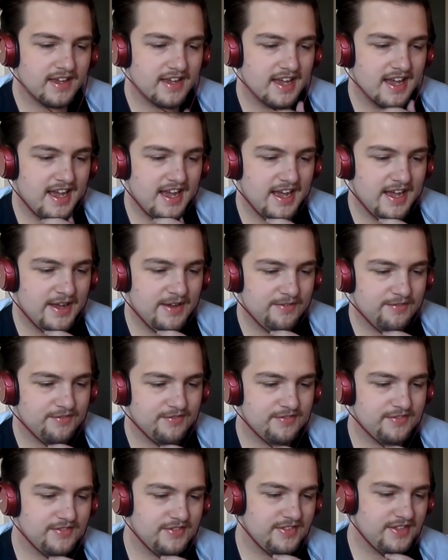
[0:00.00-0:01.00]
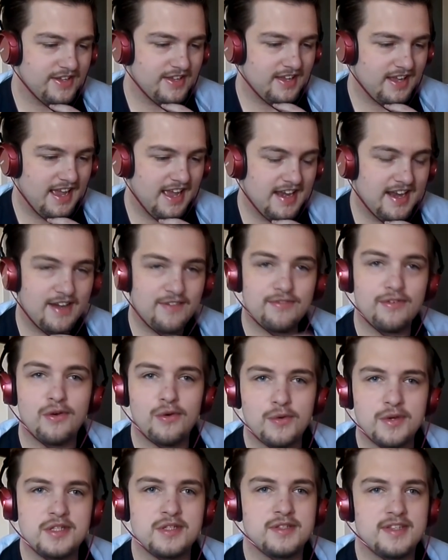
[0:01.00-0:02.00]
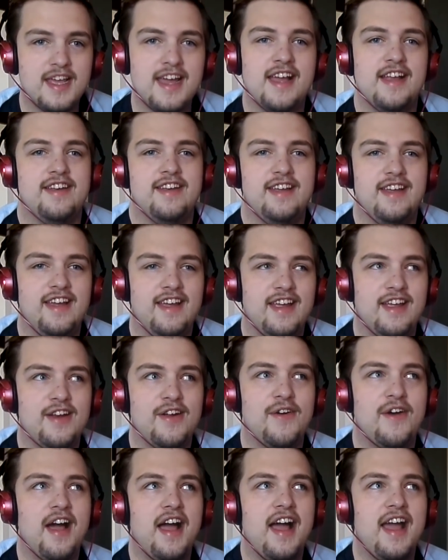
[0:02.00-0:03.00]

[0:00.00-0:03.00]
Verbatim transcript: Um, and I've always said you know,